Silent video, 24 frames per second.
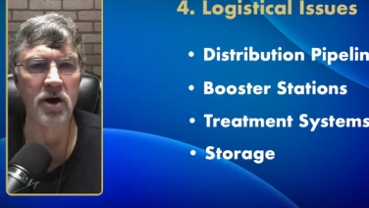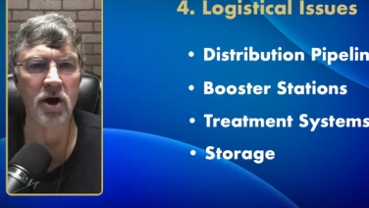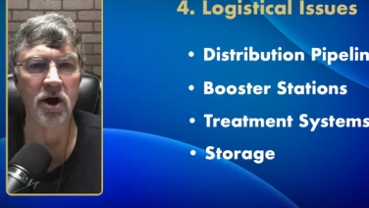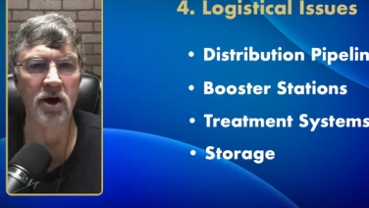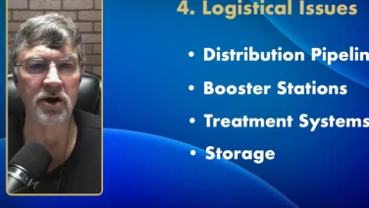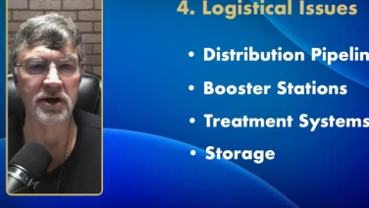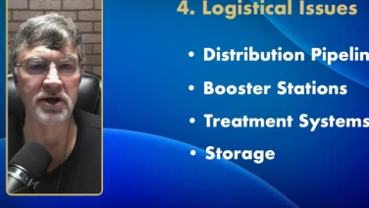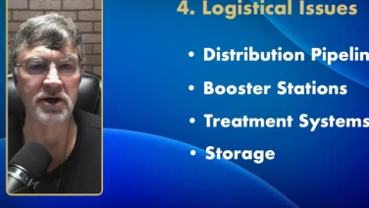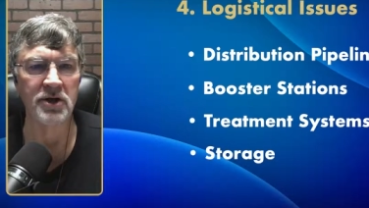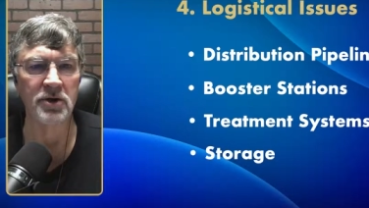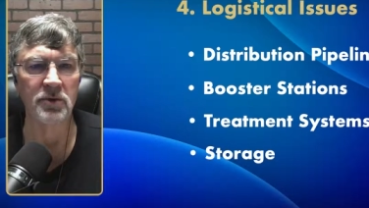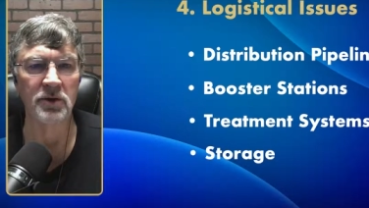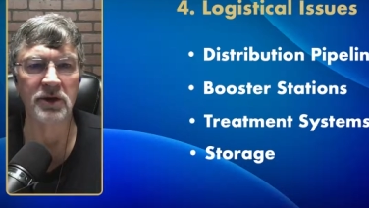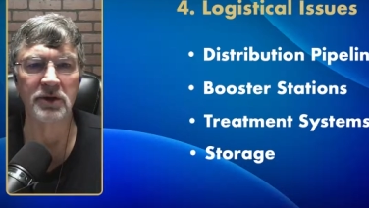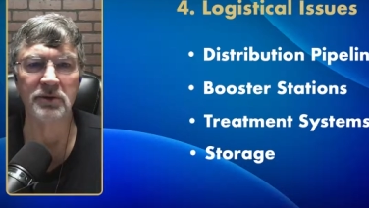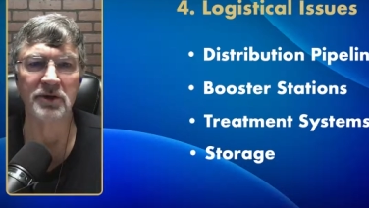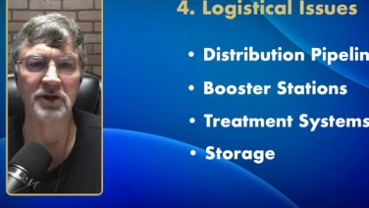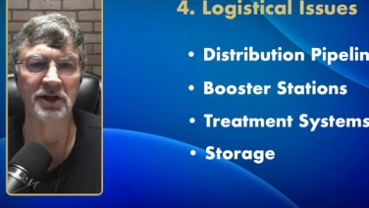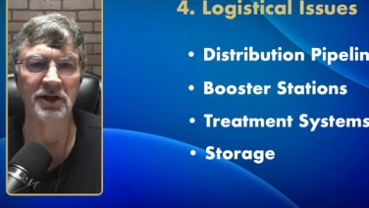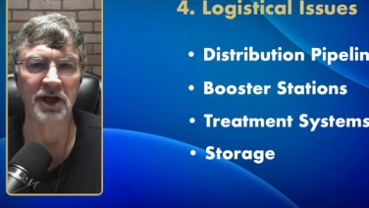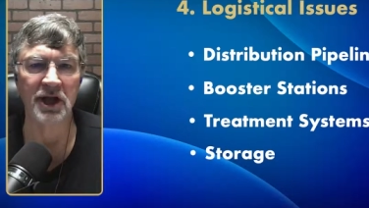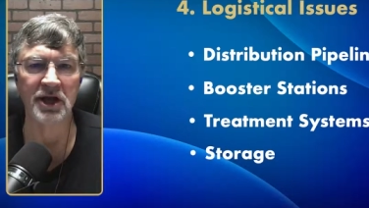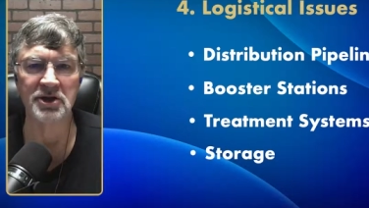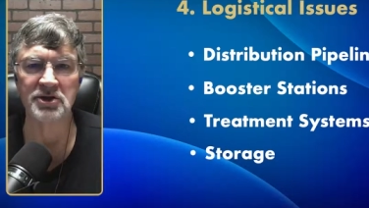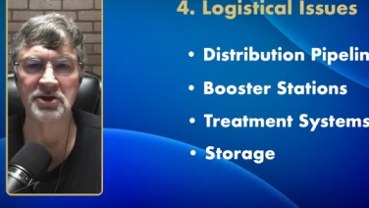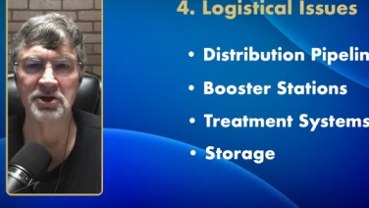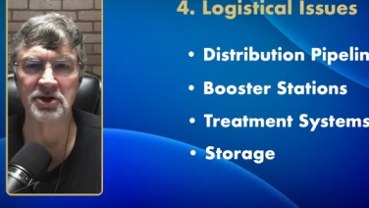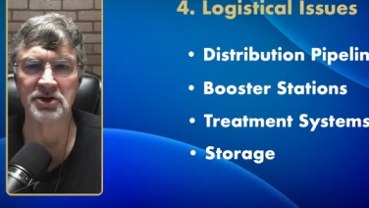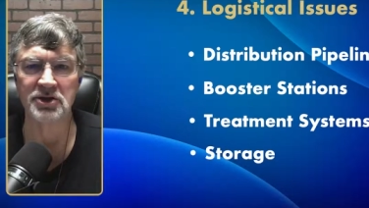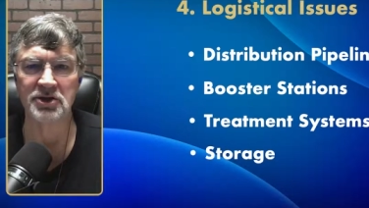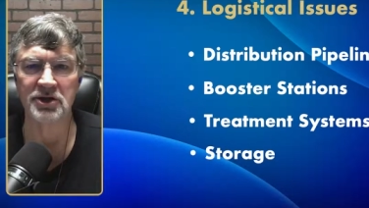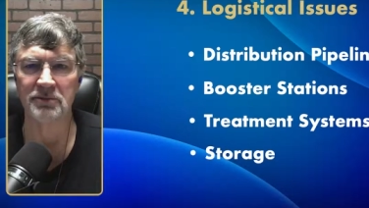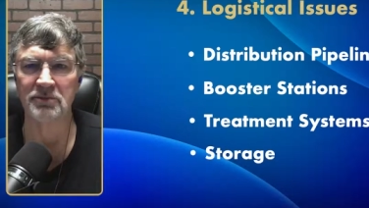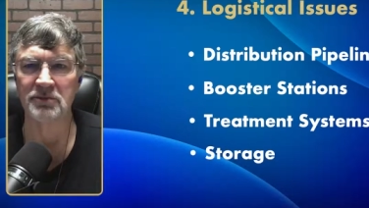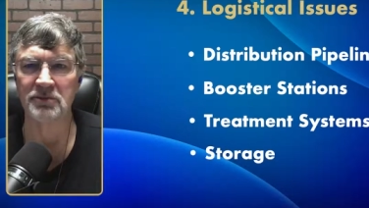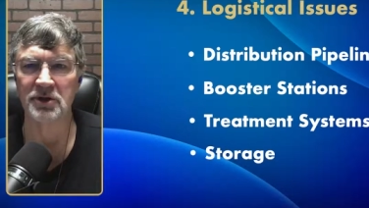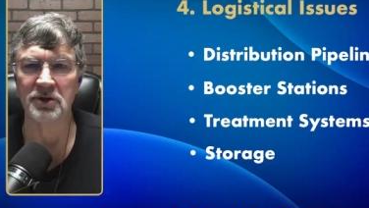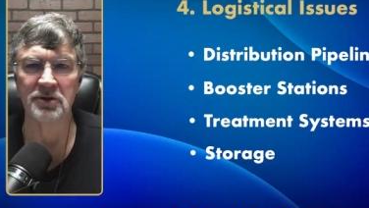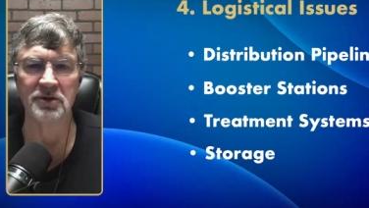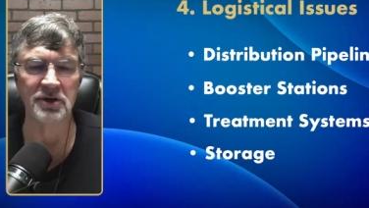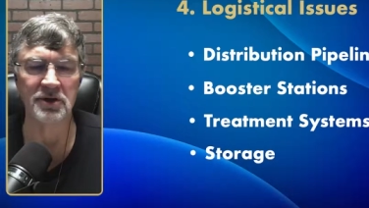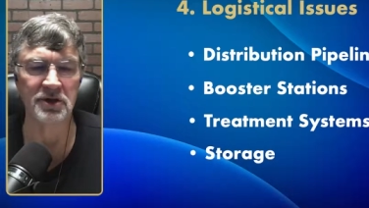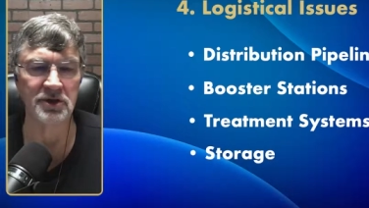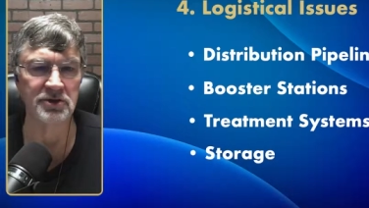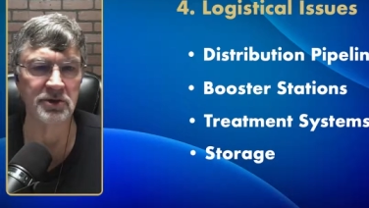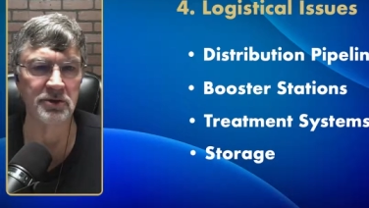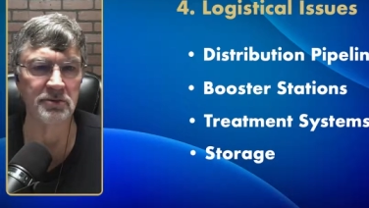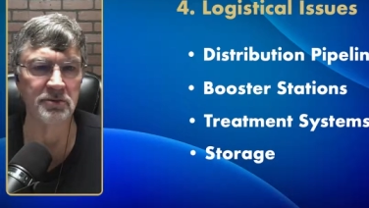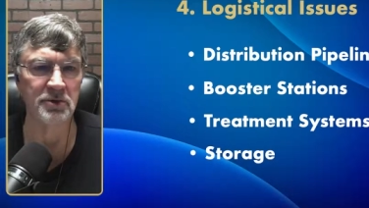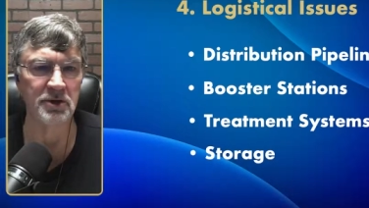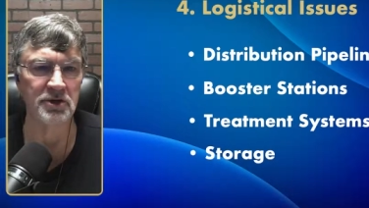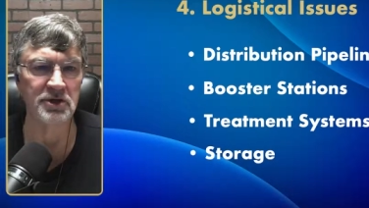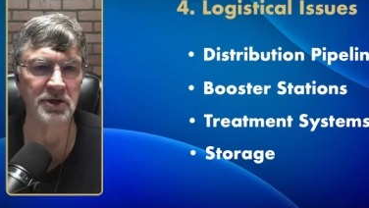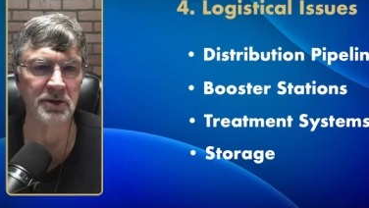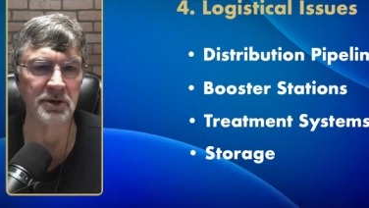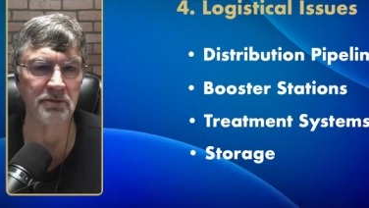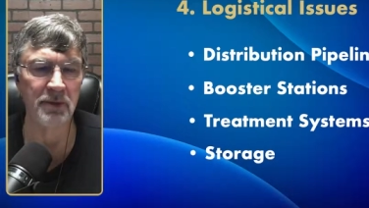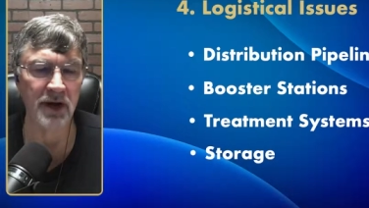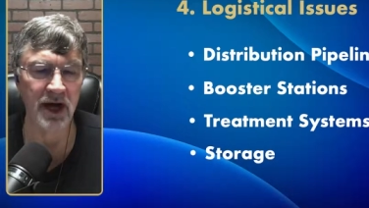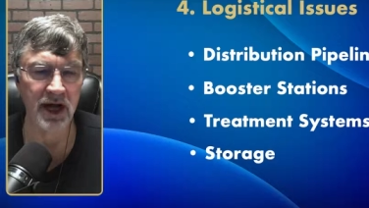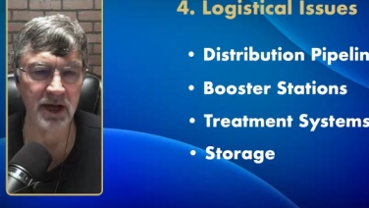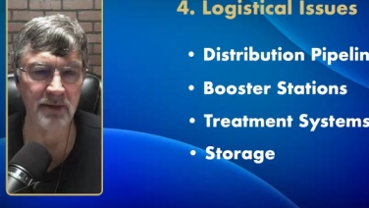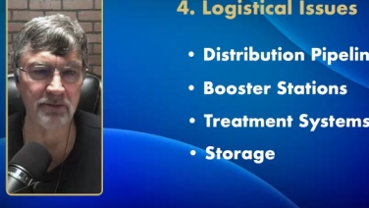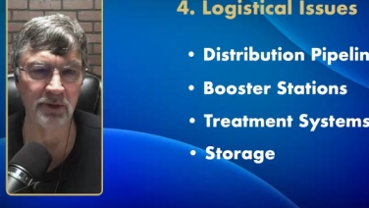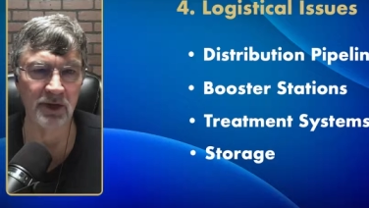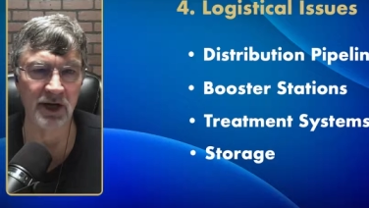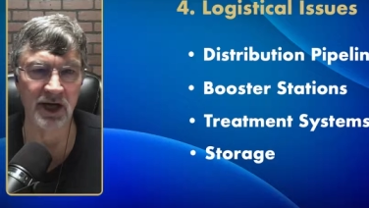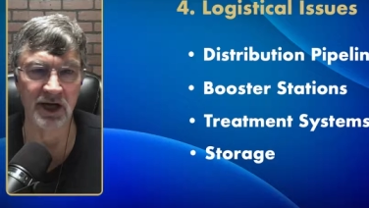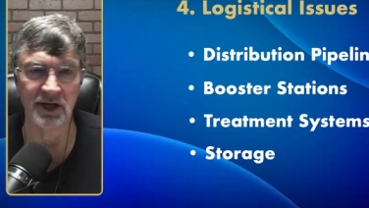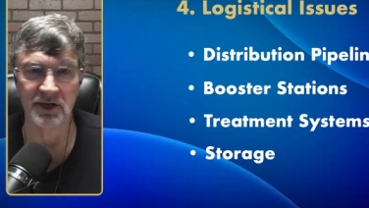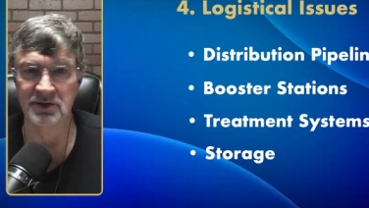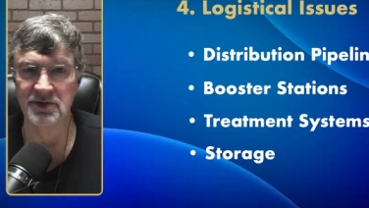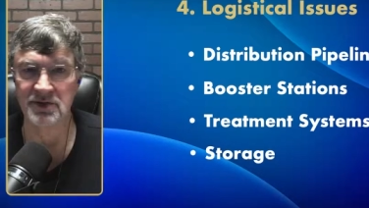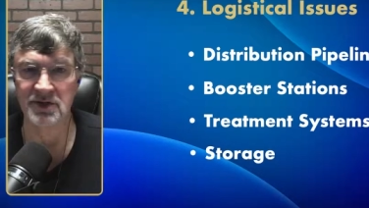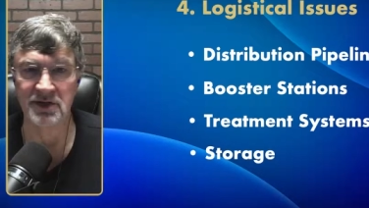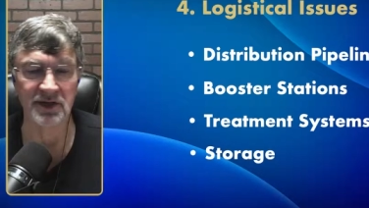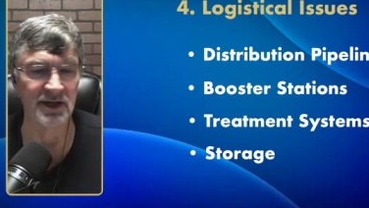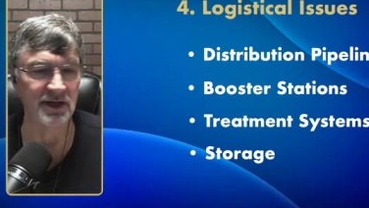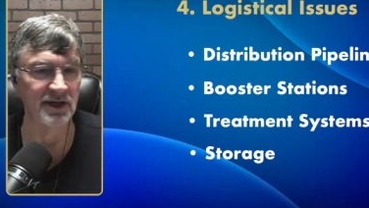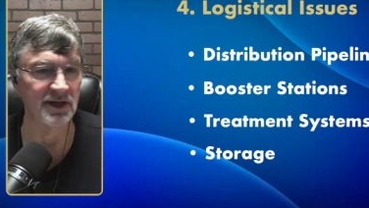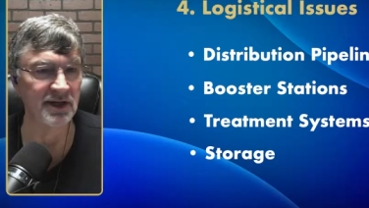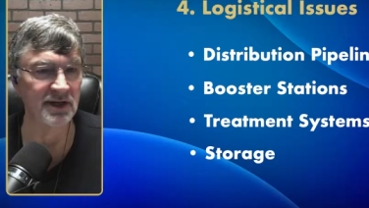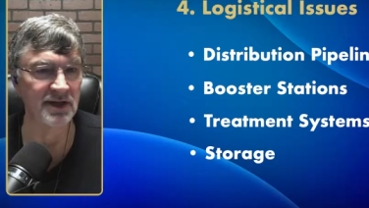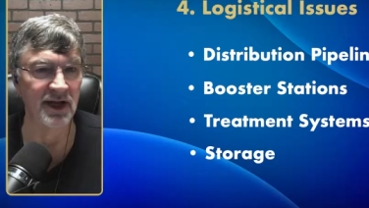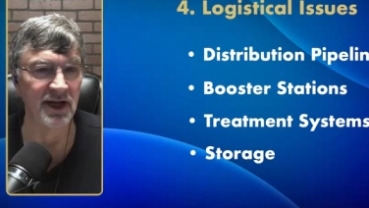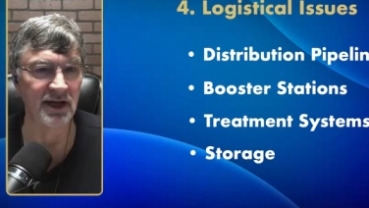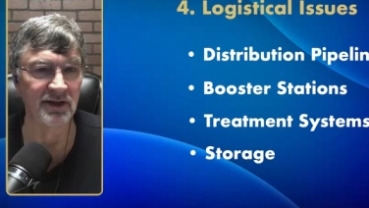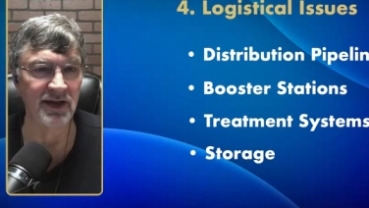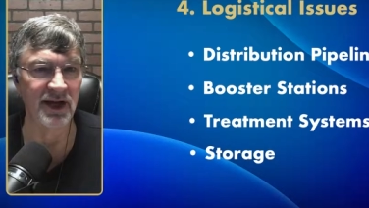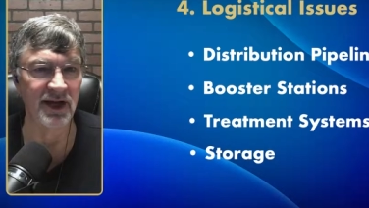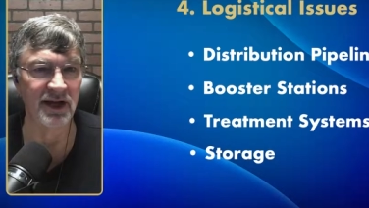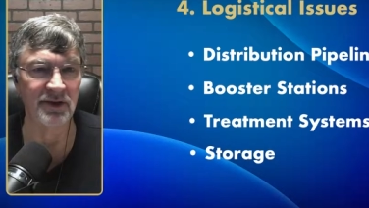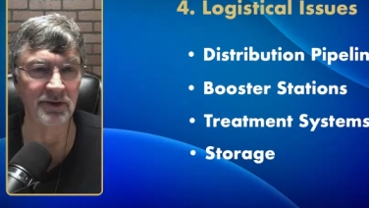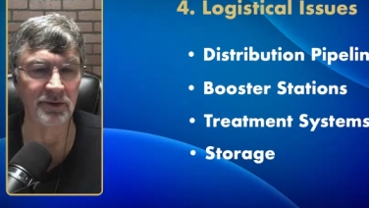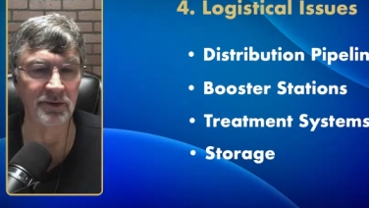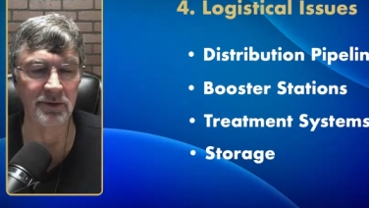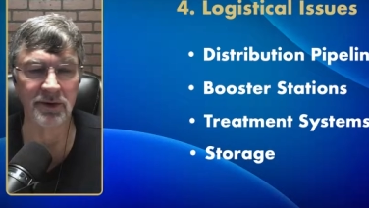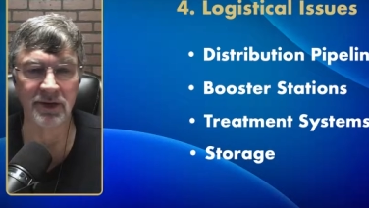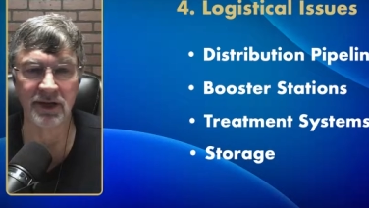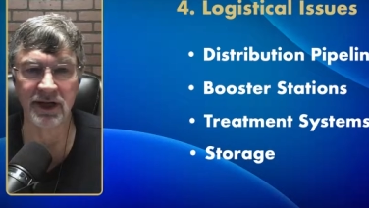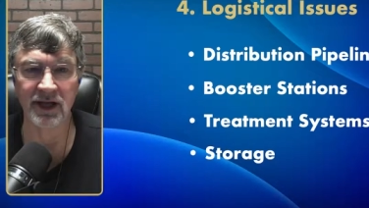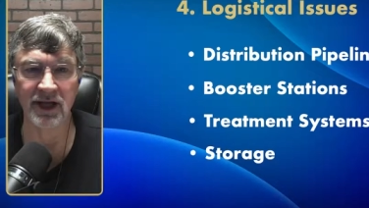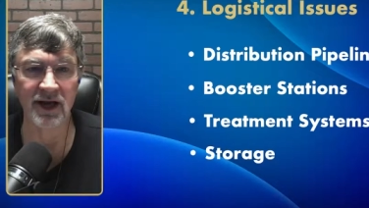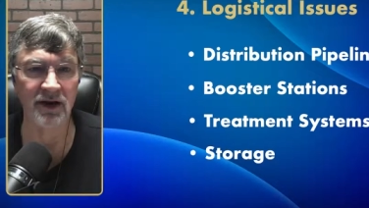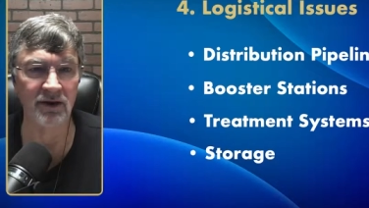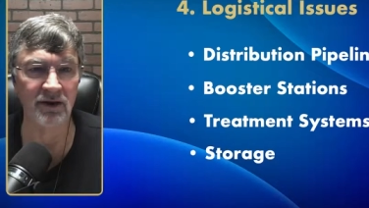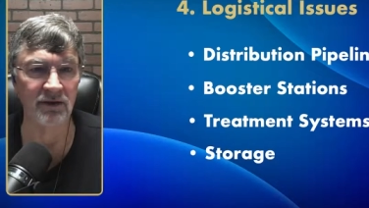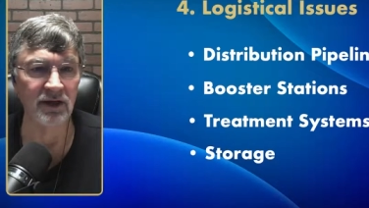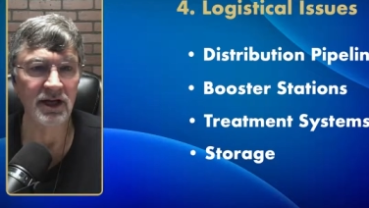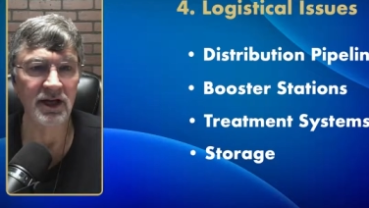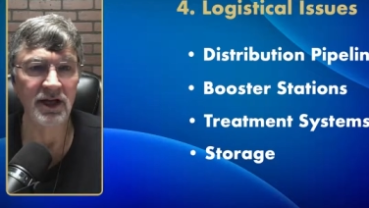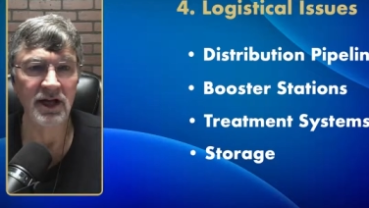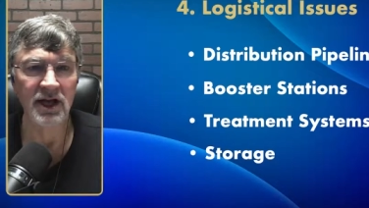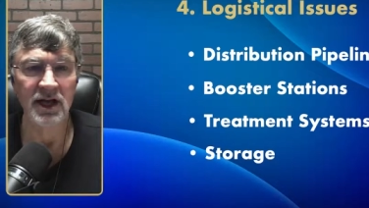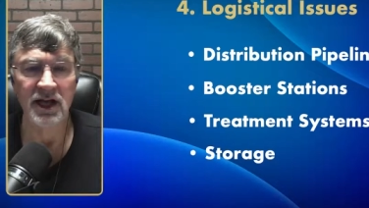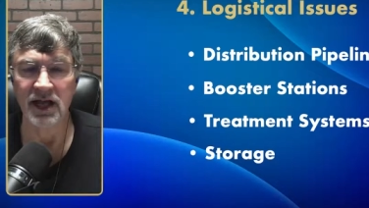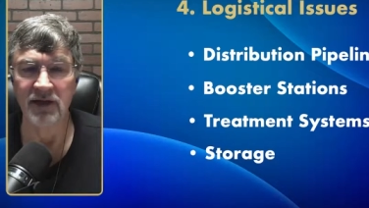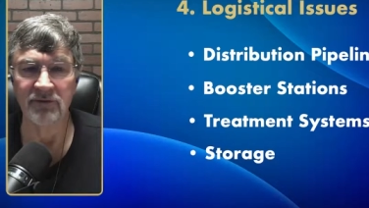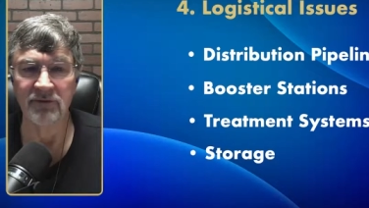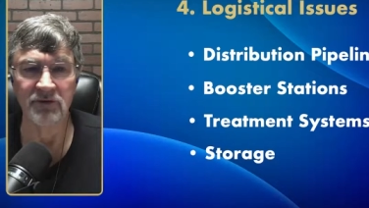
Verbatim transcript: where are you in relationship to your distribution pipelines? You need to take that into account.